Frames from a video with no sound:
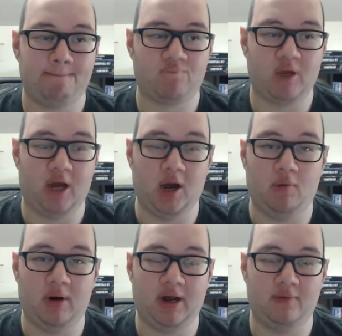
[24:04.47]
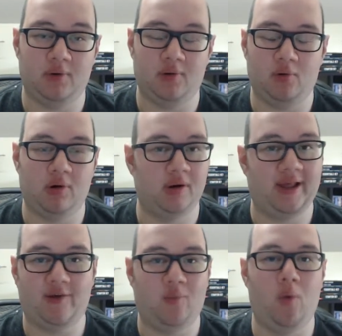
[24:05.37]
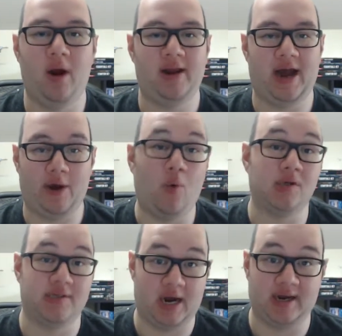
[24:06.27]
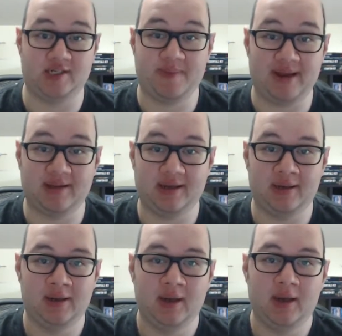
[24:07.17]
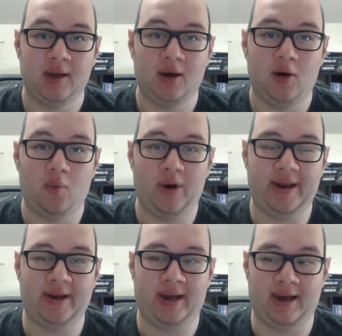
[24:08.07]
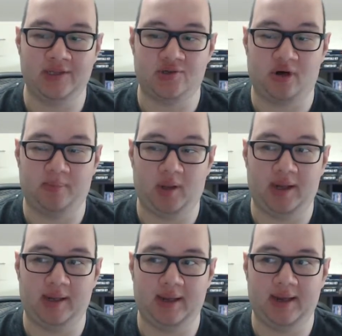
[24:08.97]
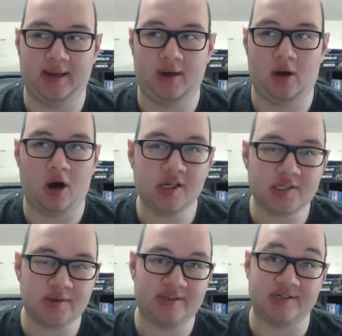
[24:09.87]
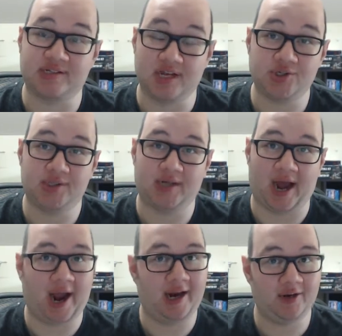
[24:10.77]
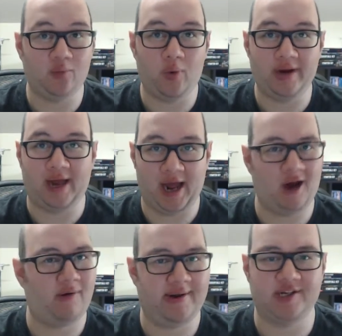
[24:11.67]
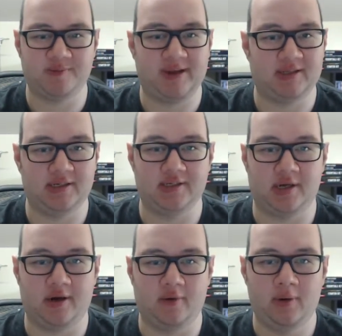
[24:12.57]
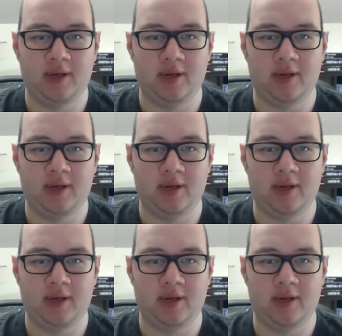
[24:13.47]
or like what I was not expecting when I started playing. And honestly, the session kind of went how I expected it to go.